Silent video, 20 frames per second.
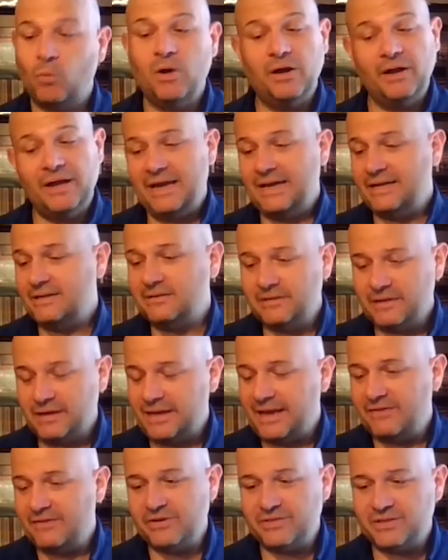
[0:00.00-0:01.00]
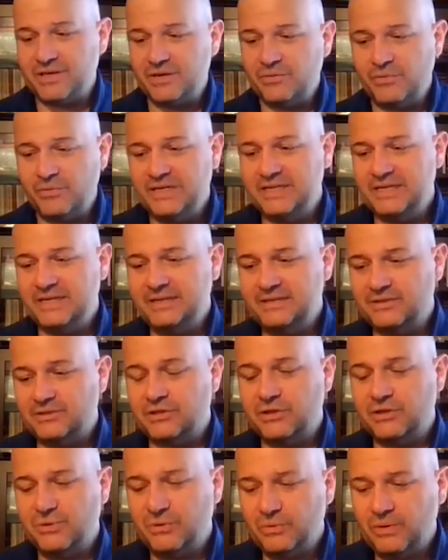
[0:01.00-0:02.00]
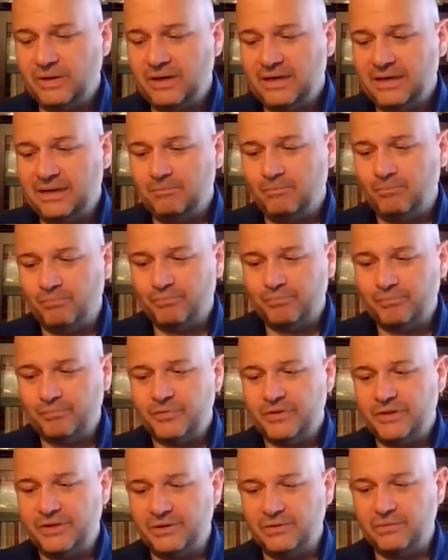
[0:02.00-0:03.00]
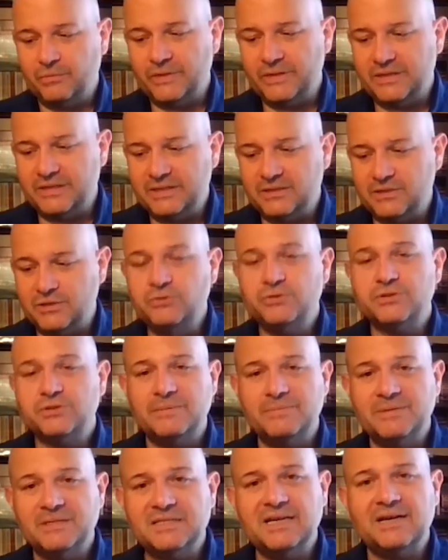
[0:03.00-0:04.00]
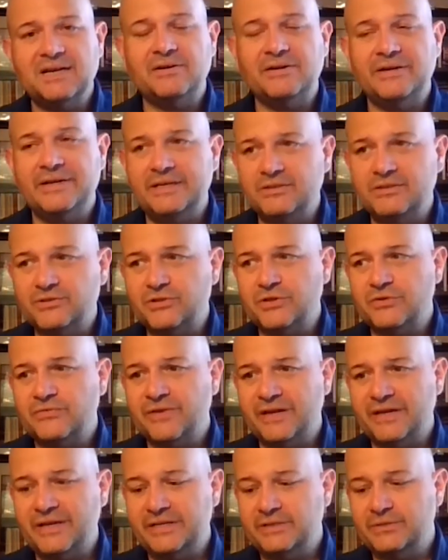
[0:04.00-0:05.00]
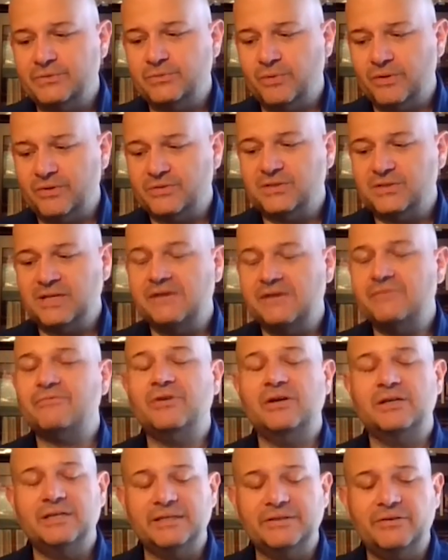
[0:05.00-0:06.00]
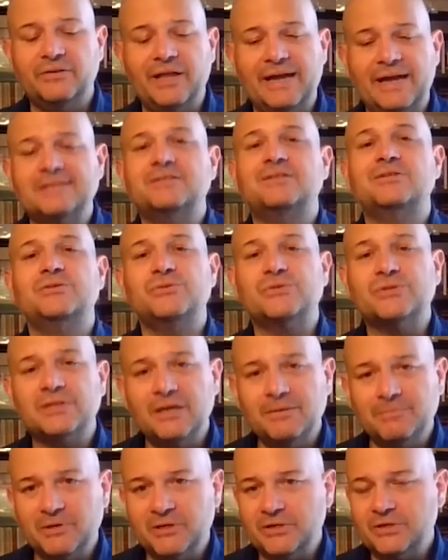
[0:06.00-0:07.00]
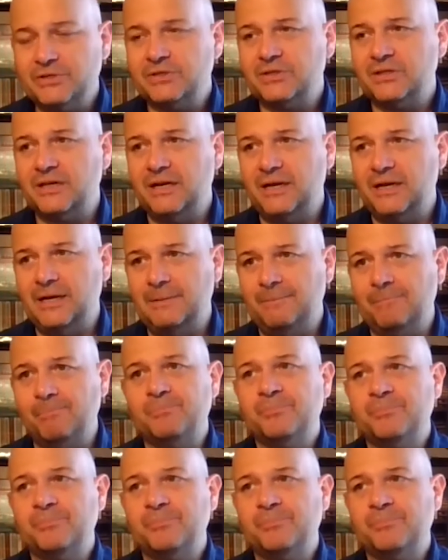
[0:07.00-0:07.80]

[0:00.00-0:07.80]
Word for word: Well, and everything we did, so, um, you know, we did two cemetery surveys with state funding the last two summers. Um,